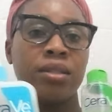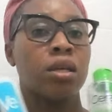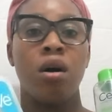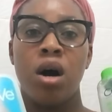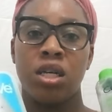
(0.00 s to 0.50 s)

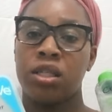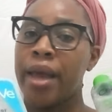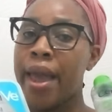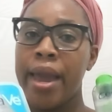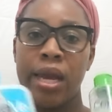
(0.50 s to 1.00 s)
has caused
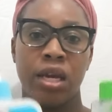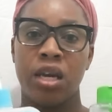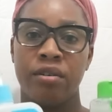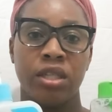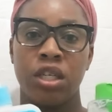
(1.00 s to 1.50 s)

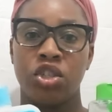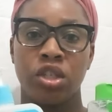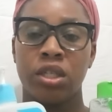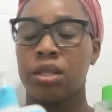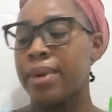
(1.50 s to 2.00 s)
any
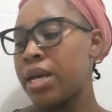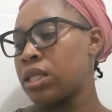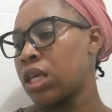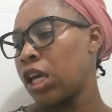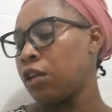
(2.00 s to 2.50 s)
irritation to my
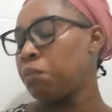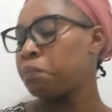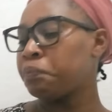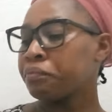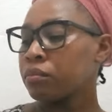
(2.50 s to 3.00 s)
skin.
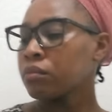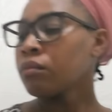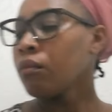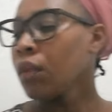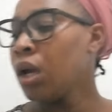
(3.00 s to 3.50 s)

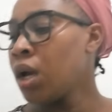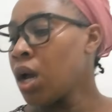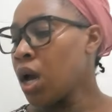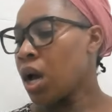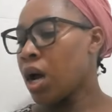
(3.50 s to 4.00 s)

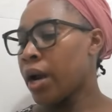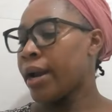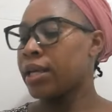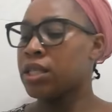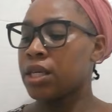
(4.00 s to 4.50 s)
All
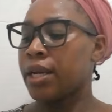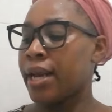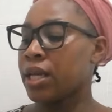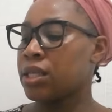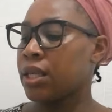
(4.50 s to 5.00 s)
right. So
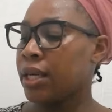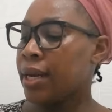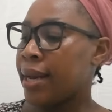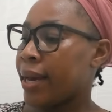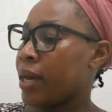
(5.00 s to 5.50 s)
next
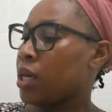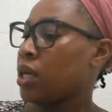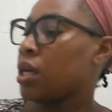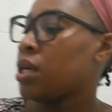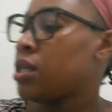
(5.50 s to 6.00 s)
in
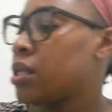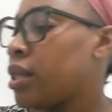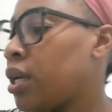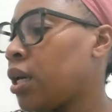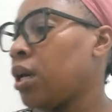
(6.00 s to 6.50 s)
line is
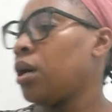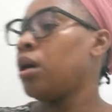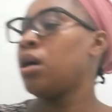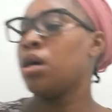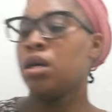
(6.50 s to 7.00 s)

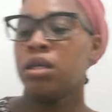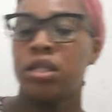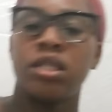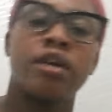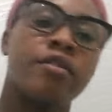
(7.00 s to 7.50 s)
the
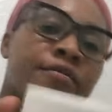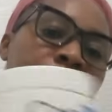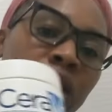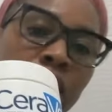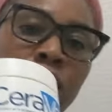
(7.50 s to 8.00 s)

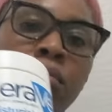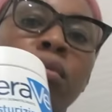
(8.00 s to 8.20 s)
CeraVe